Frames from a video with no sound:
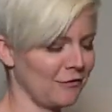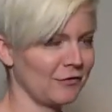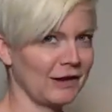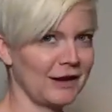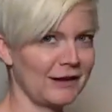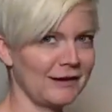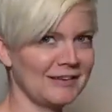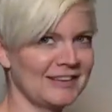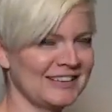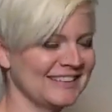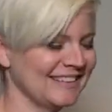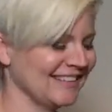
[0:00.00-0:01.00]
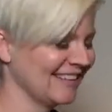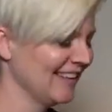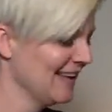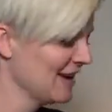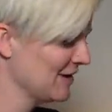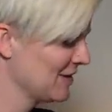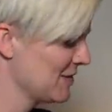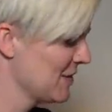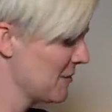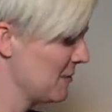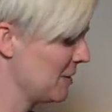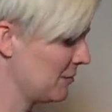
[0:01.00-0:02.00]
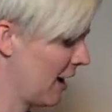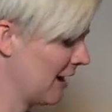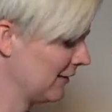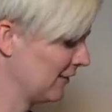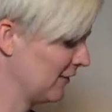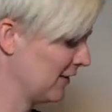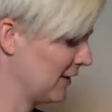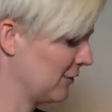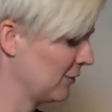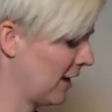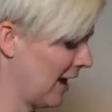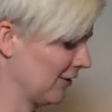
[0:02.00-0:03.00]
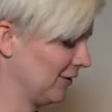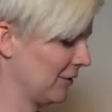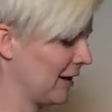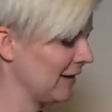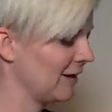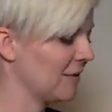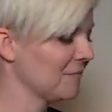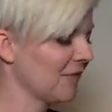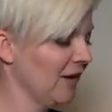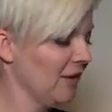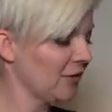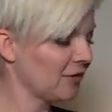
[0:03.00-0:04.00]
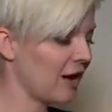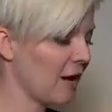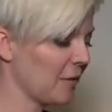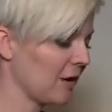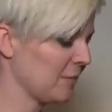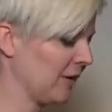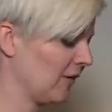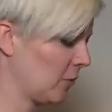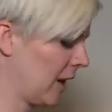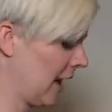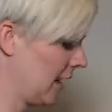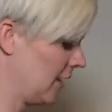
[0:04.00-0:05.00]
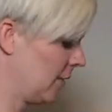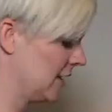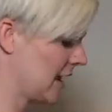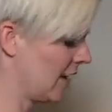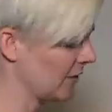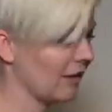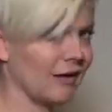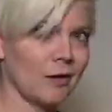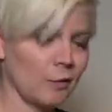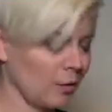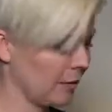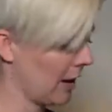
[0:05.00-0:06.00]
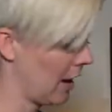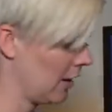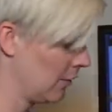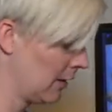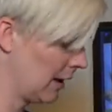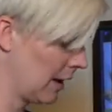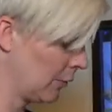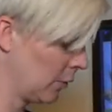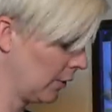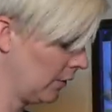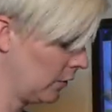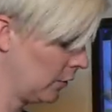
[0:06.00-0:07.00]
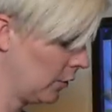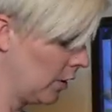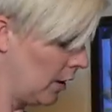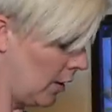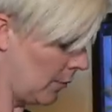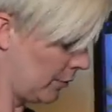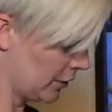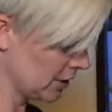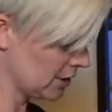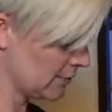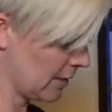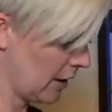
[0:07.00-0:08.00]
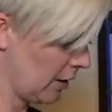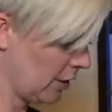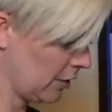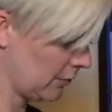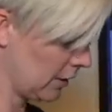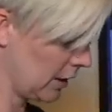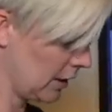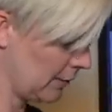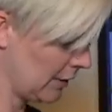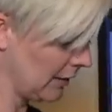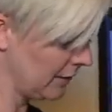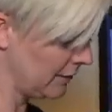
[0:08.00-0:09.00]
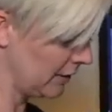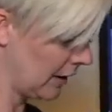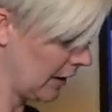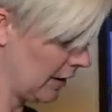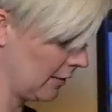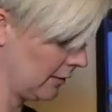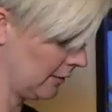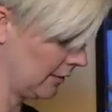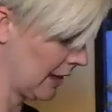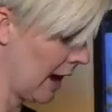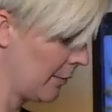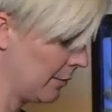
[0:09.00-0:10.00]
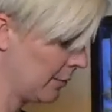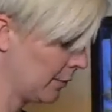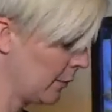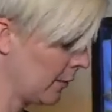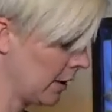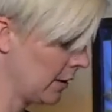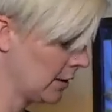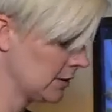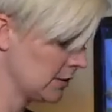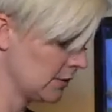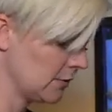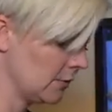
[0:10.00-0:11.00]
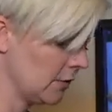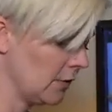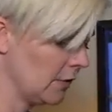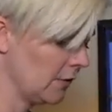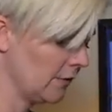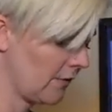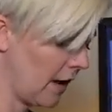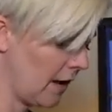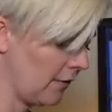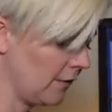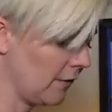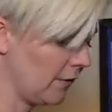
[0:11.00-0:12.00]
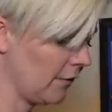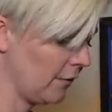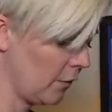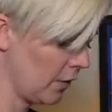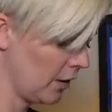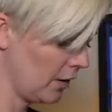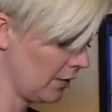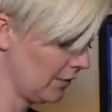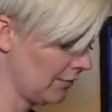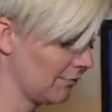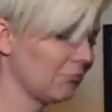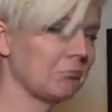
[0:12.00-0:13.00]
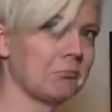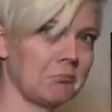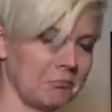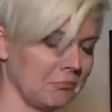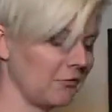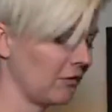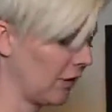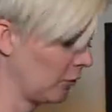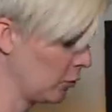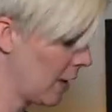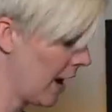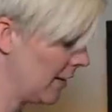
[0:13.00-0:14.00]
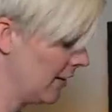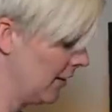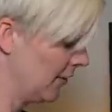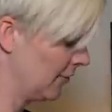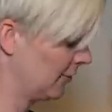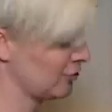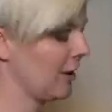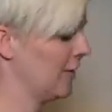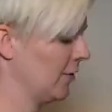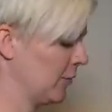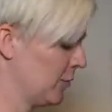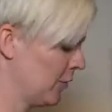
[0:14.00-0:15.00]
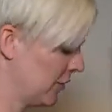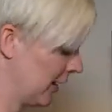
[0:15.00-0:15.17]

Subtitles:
forget it mid-practice if I don't actually write it down. So now I'm going to place my hand on my desk like it were a piano, and I'm going to push my 3. I'm going to lift and tap. 3, 1, 2, 5, 4. It's not so bad. So let's try this with both